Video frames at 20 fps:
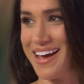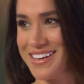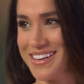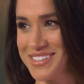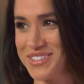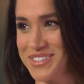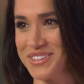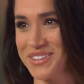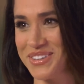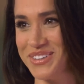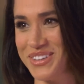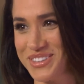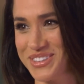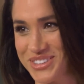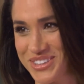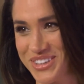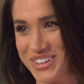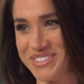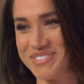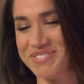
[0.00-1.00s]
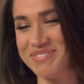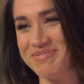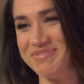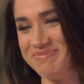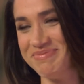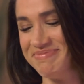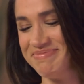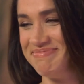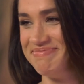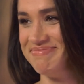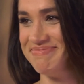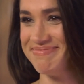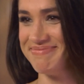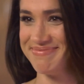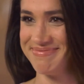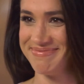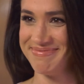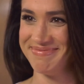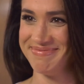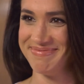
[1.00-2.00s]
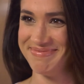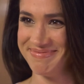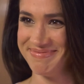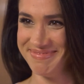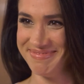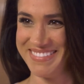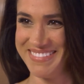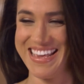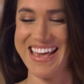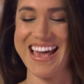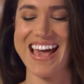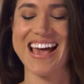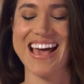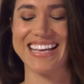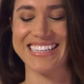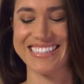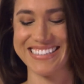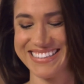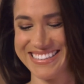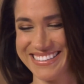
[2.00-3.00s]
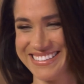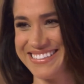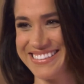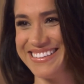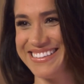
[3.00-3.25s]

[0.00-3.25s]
time. Behind closed doors, Meghan